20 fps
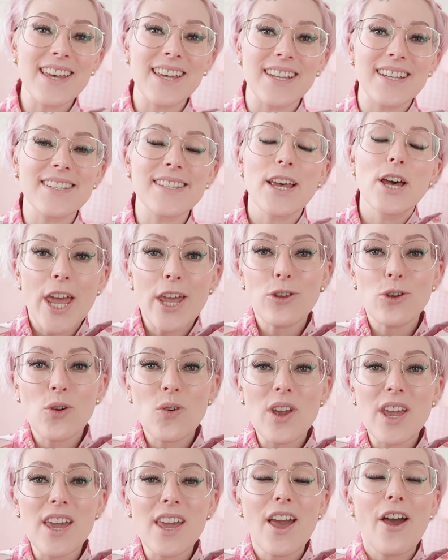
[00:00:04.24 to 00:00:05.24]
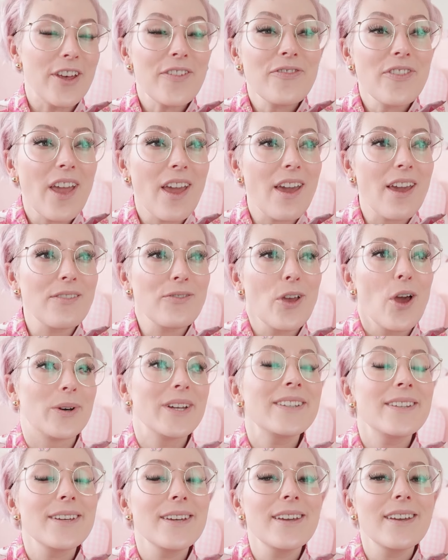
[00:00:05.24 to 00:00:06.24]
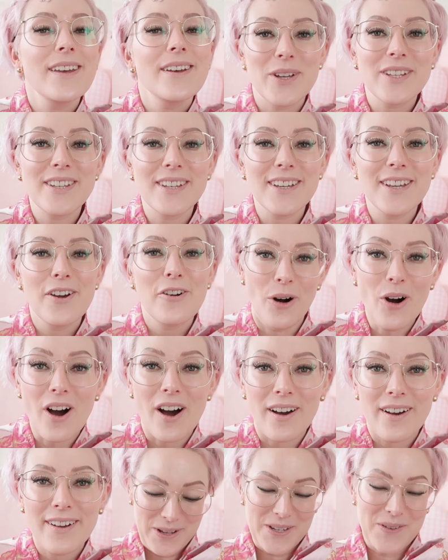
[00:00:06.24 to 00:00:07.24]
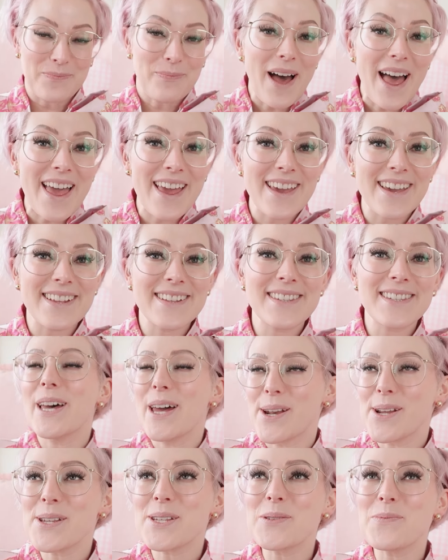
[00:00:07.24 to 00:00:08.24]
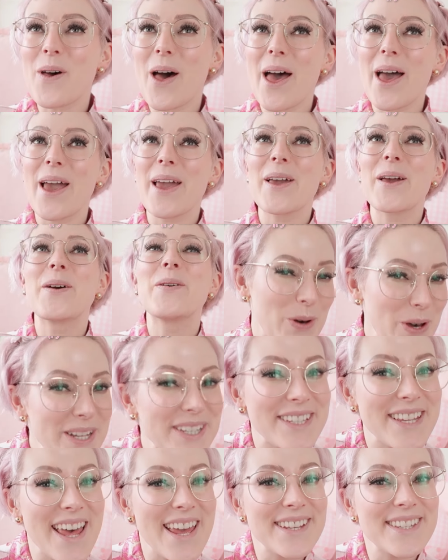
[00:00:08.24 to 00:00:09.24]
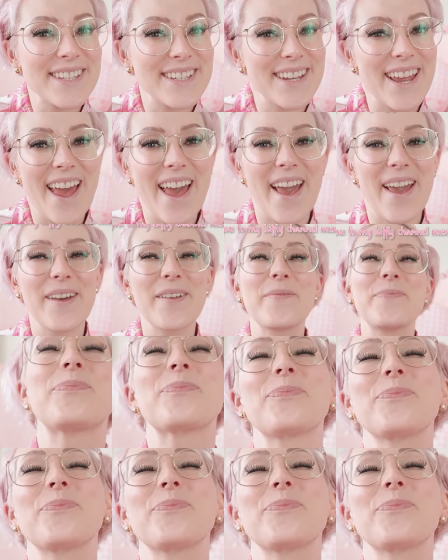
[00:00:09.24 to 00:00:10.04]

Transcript: is January 15th, 2024, which means it is my birthday today.